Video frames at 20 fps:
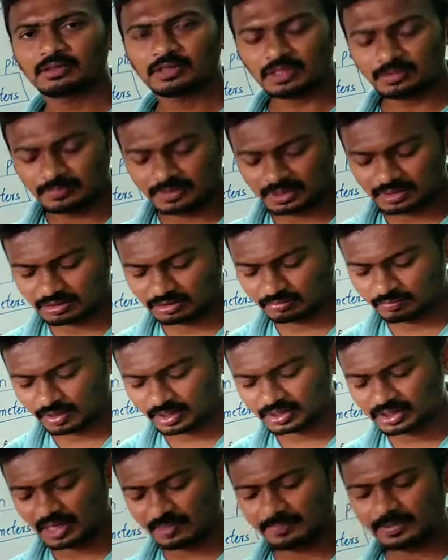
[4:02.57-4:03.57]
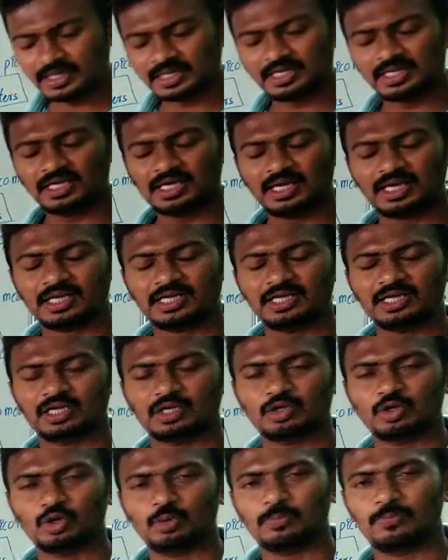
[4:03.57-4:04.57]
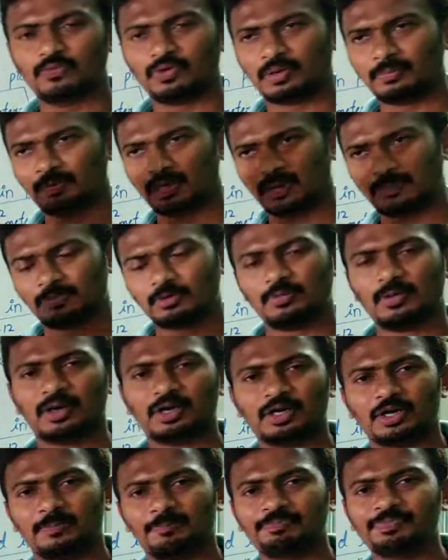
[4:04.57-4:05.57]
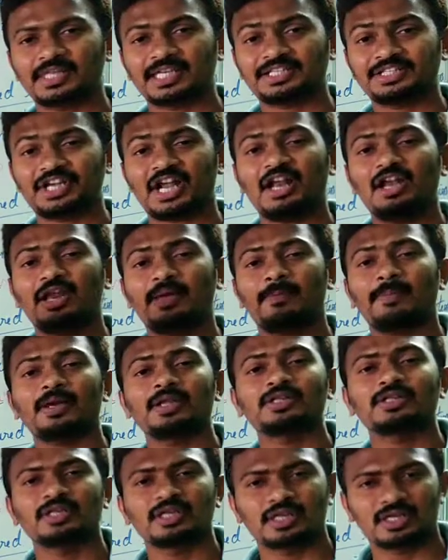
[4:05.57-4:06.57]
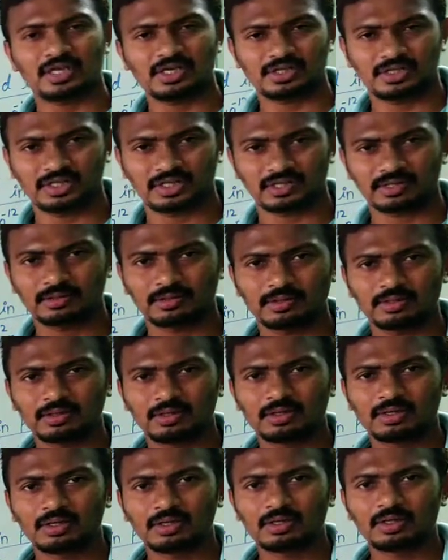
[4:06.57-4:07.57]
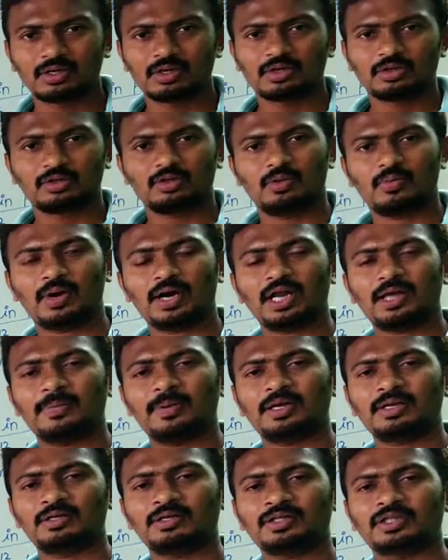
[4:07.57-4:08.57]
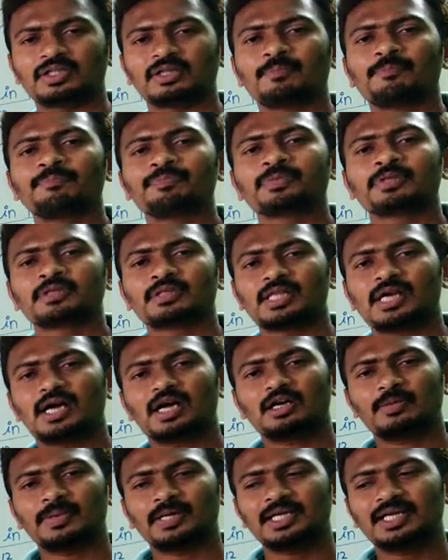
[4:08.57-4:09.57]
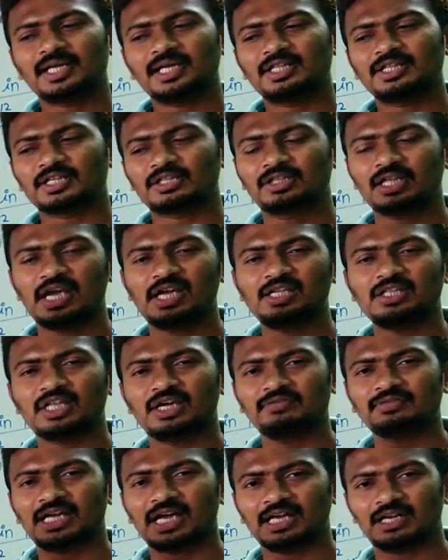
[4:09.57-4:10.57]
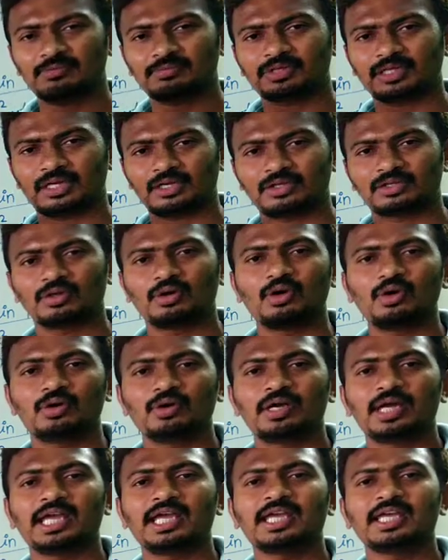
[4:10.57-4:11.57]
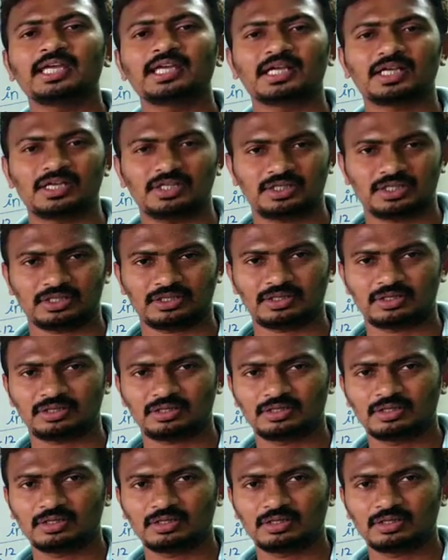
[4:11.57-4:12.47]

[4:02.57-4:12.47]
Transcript: That means what is happening here in a group from top to bottom, the shell number is increasing. So what happens? Automatically the size of the atoms also increases.